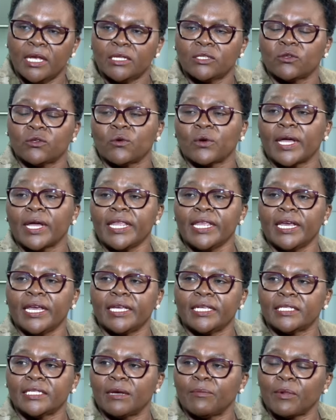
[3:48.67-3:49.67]
So Kenya
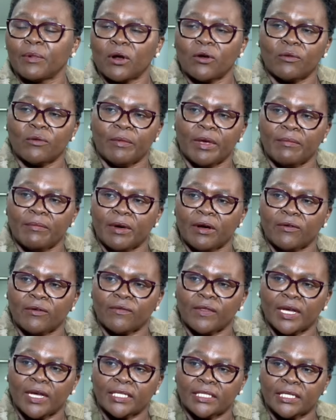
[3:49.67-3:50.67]
is a proud member
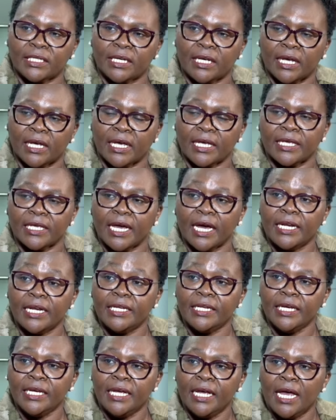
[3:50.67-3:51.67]
of that
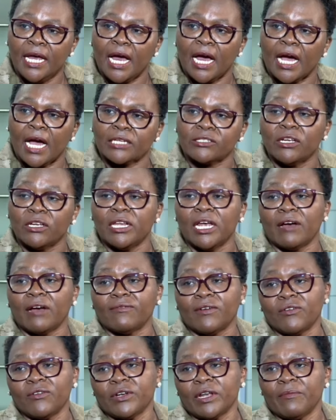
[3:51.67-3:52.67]
IADI, actually a
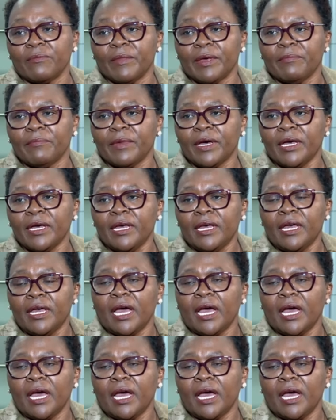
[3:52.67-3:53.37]
founder member,